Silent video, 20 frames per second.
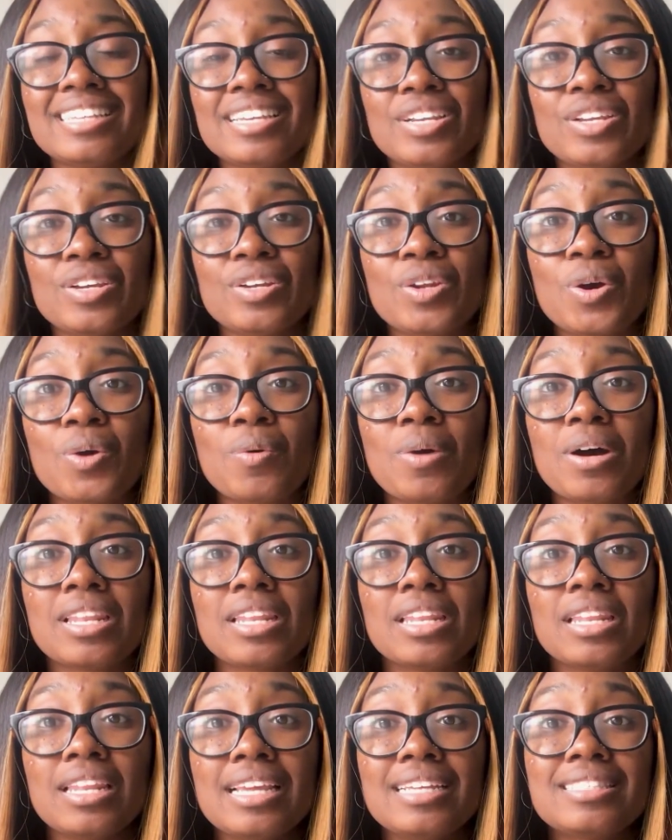
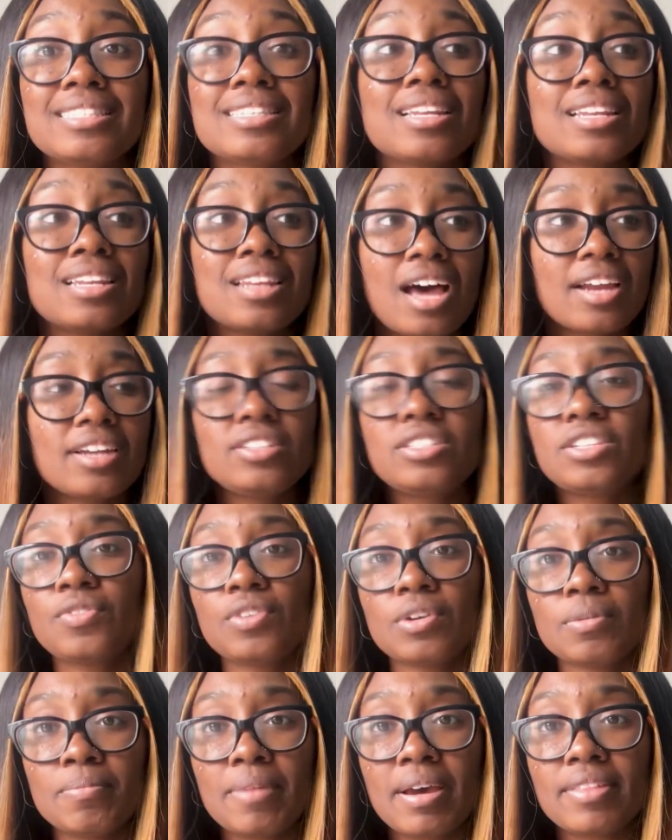it's a lot of
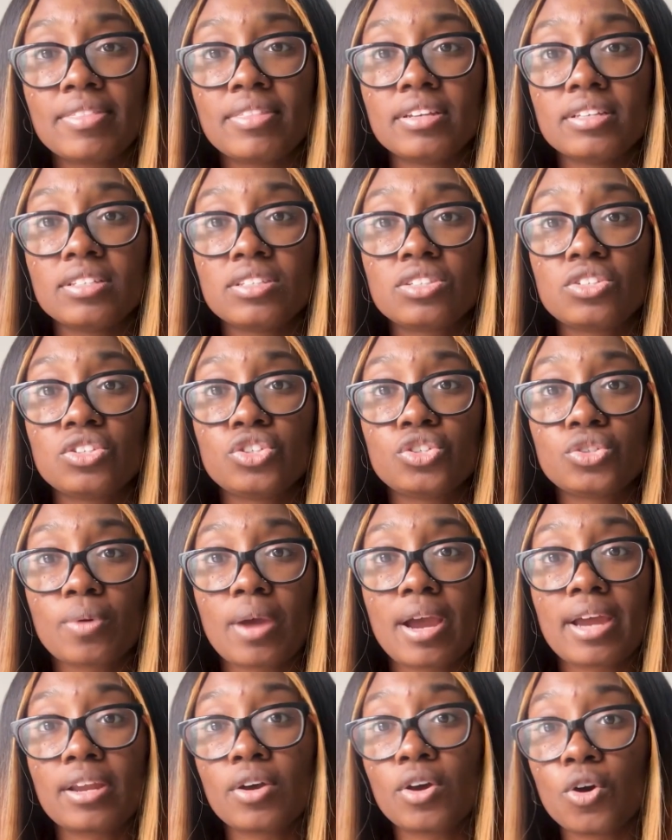different methods to
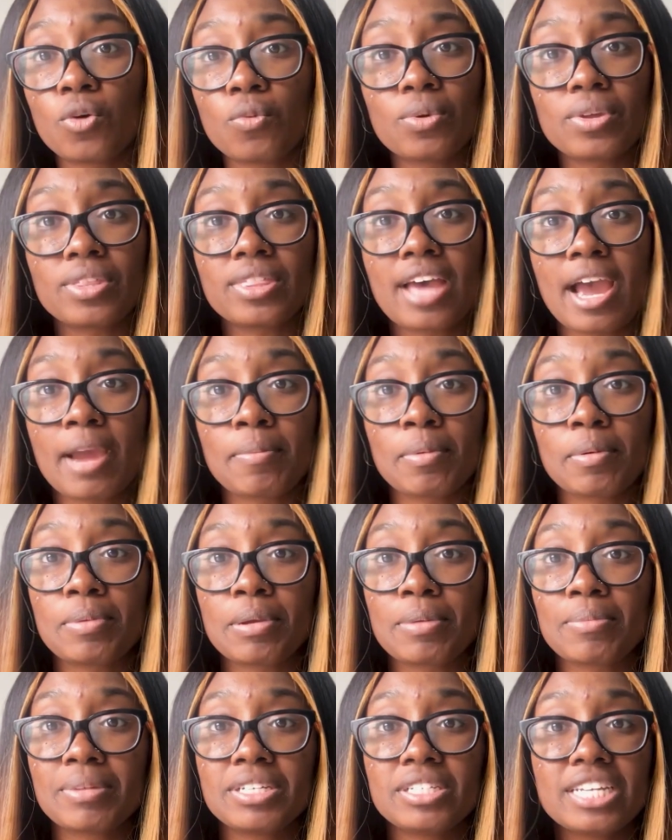try to help with
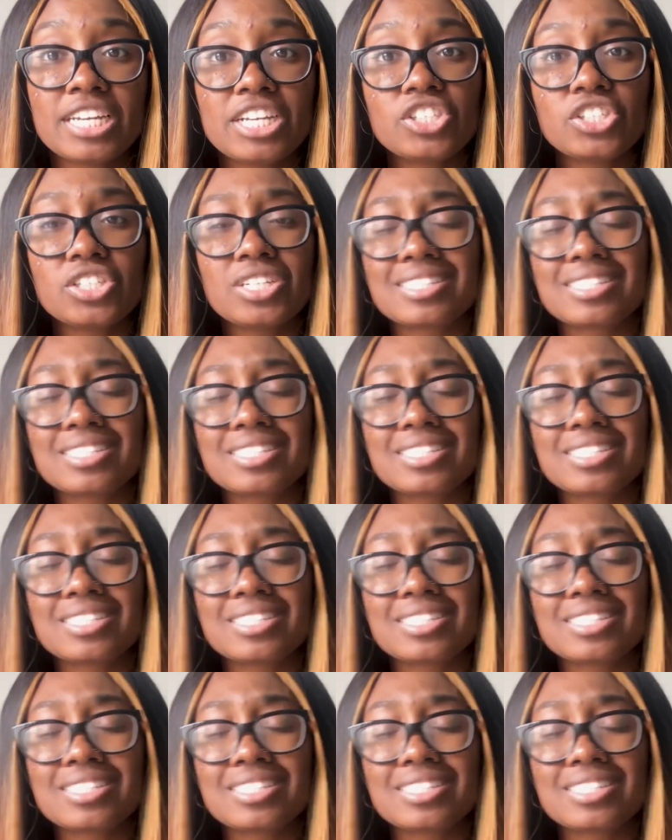hyperpigmentation.